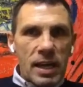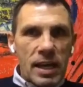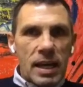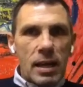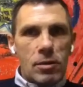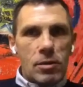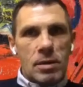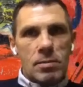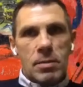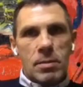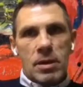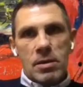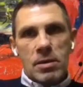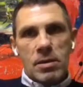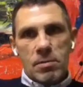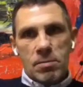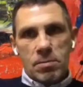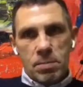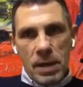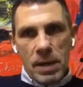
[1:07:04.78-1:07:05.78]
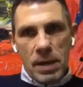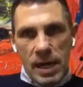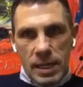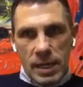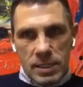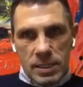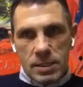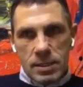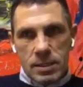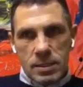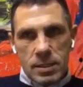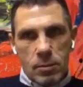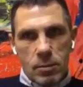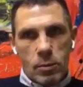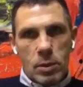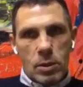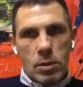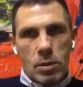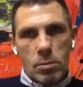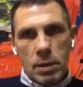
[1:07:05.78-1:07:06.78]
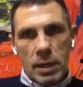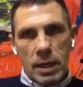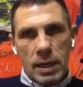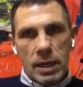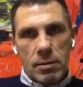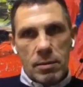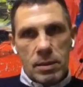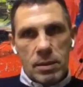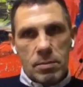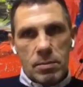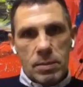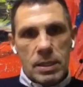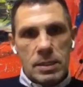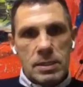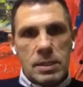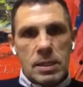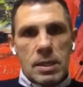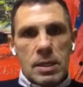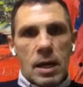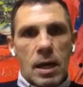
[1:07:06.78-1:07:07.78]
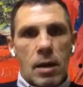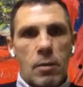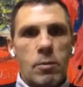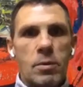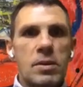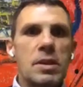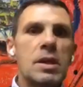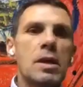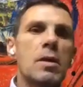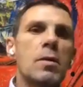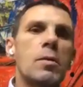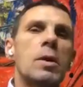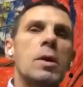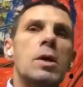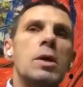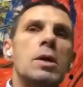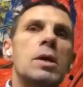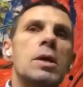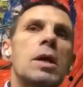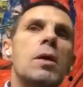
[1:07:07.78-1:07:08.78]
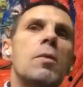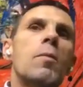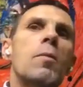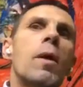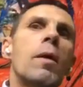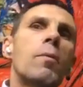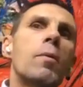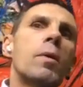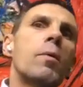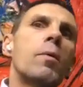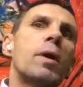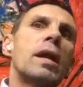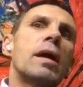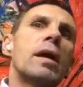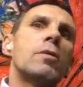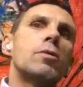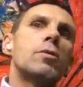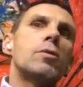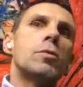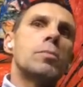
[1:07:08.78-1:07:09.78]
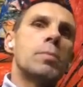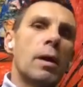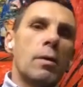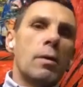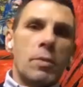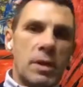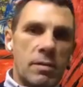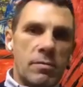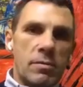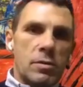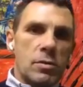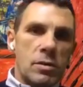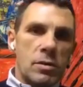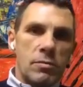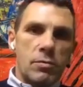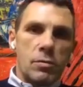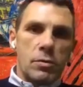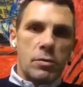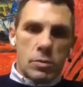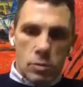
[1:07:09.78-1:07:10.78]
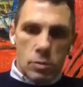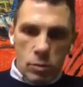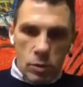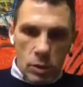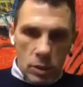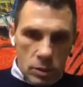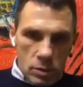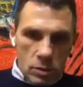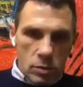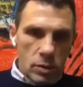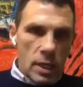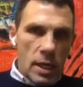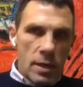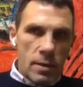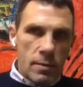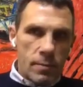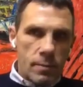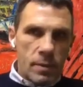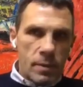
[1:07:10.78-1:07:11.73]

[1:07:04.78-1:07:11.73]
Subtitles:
think a lot about the past, and we complain about the past, and we're thinking, what we want to do, but we never do in the future. Do it today.